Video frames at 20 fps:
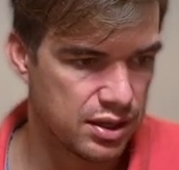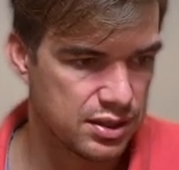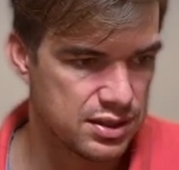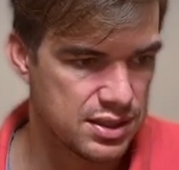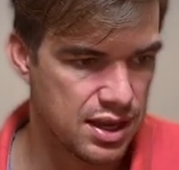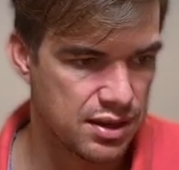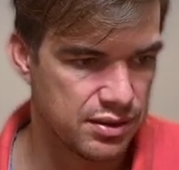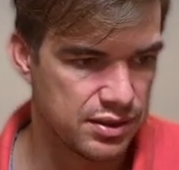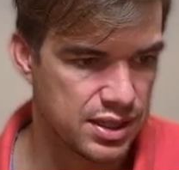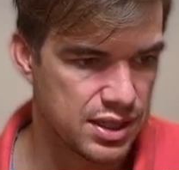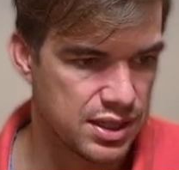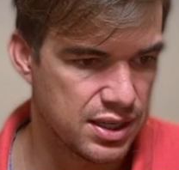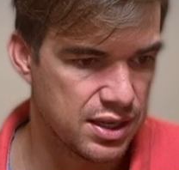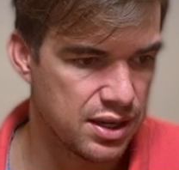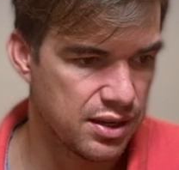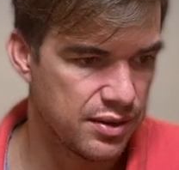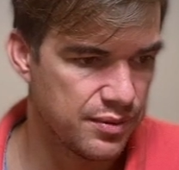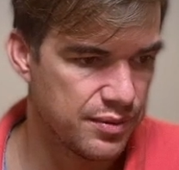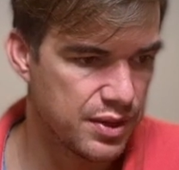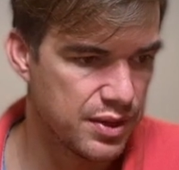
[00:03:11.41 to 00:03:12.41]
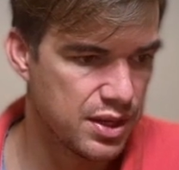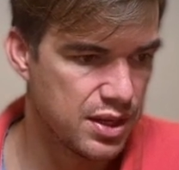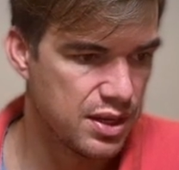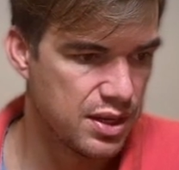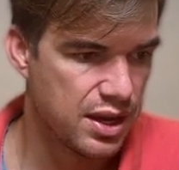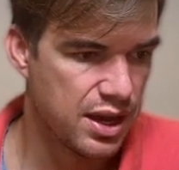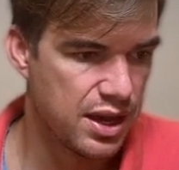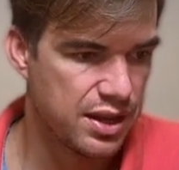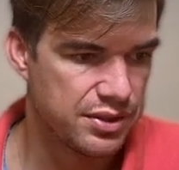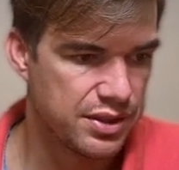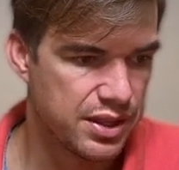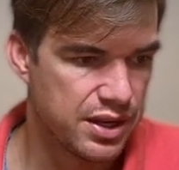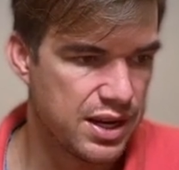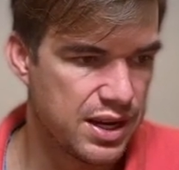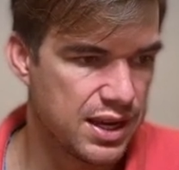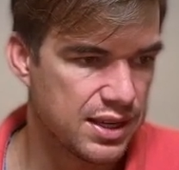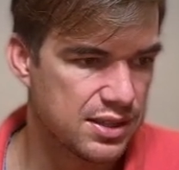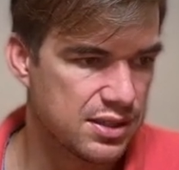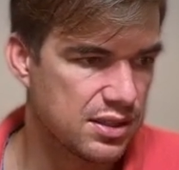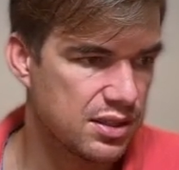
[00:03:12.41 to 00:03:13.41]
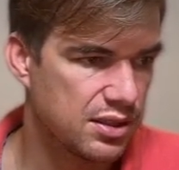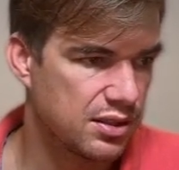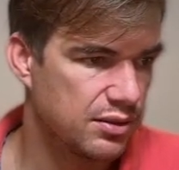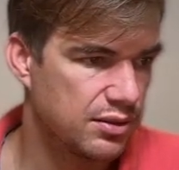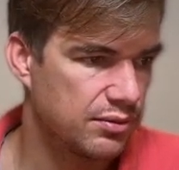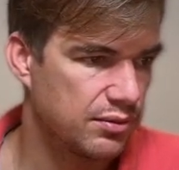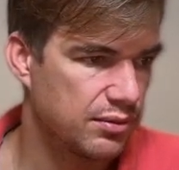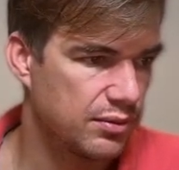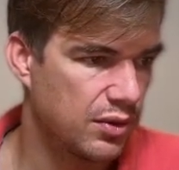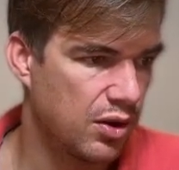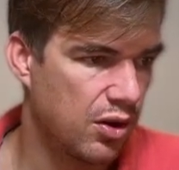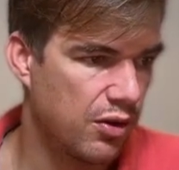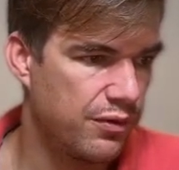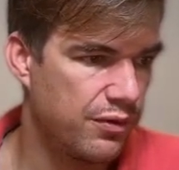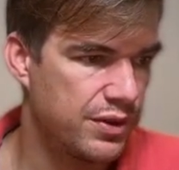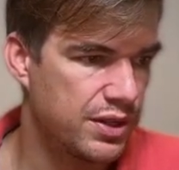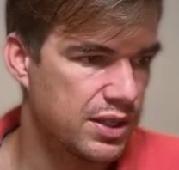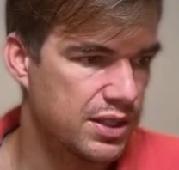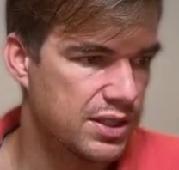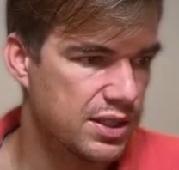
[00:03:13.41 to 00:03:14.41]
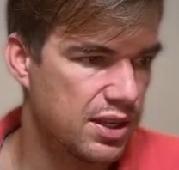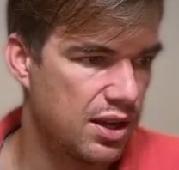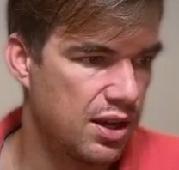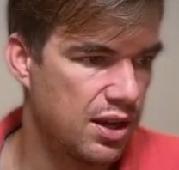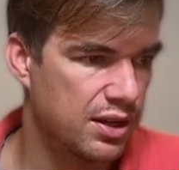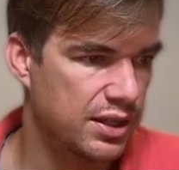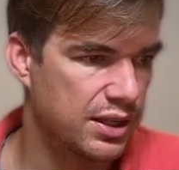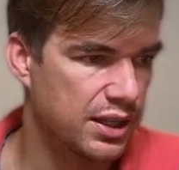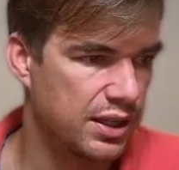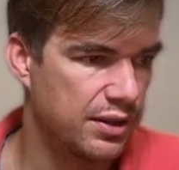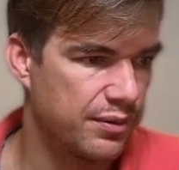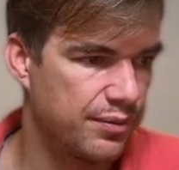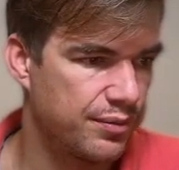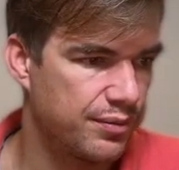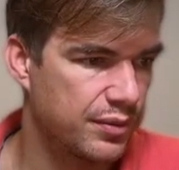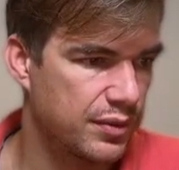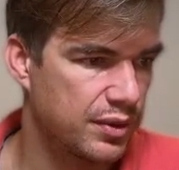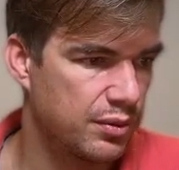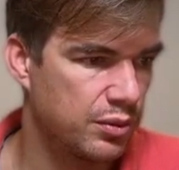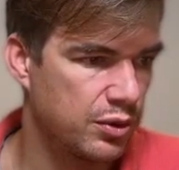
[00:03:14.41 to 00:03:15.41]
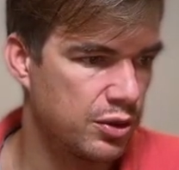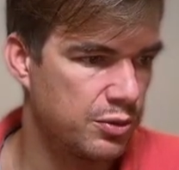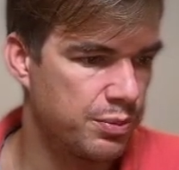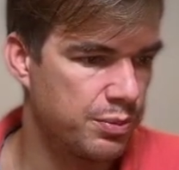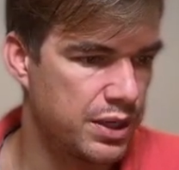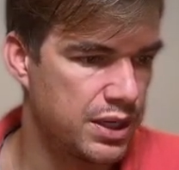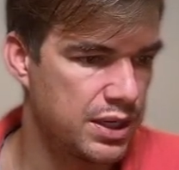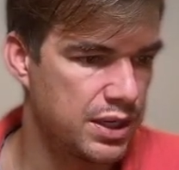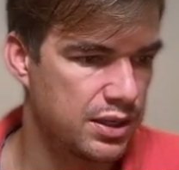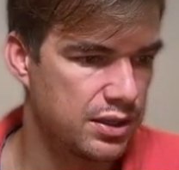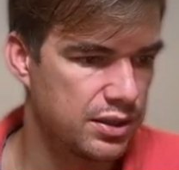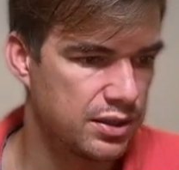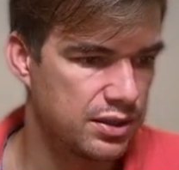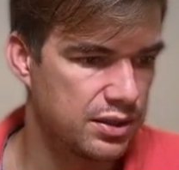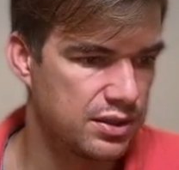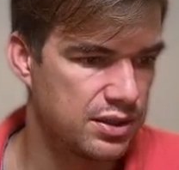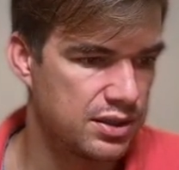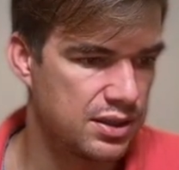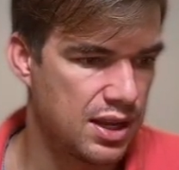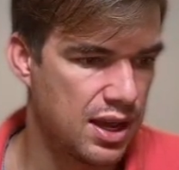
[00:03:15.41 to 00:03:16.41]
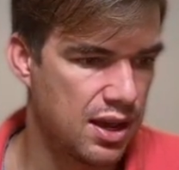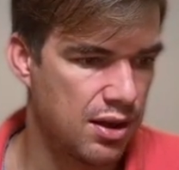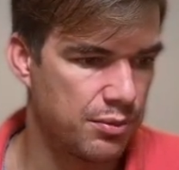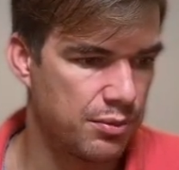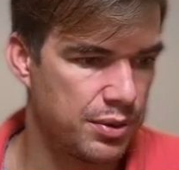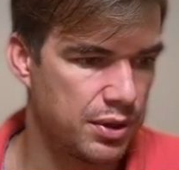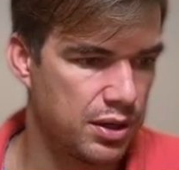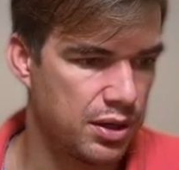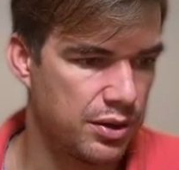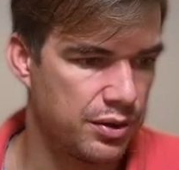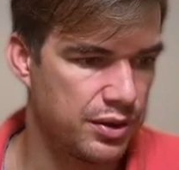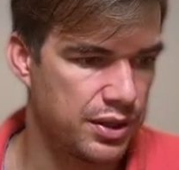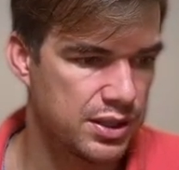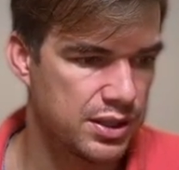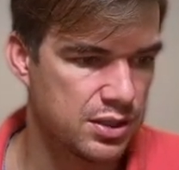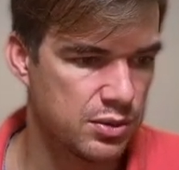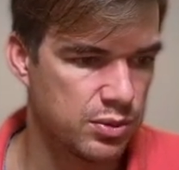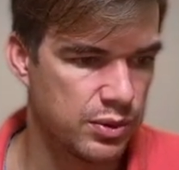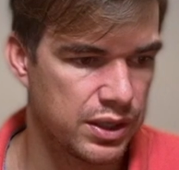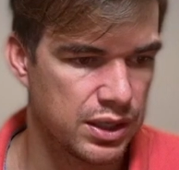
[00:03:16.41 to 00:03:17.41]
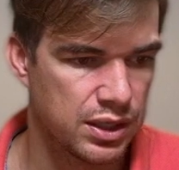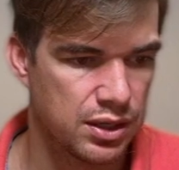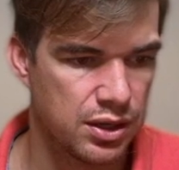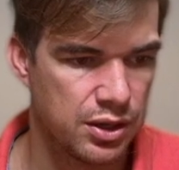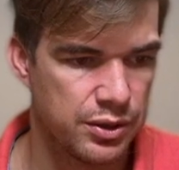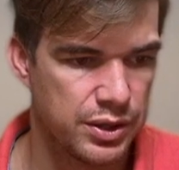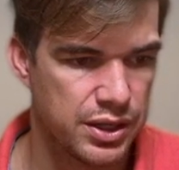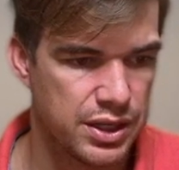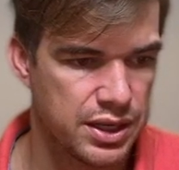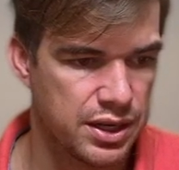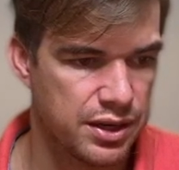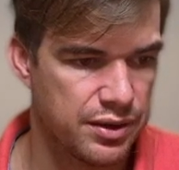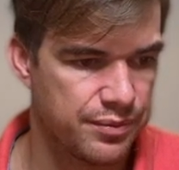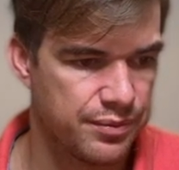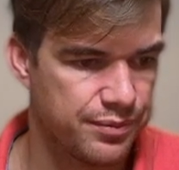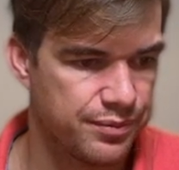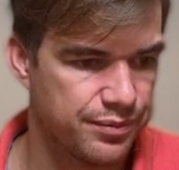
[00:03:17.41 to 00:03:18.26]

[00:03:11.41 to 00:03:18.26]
Down here, and the next obvious target would be down below this swing low here.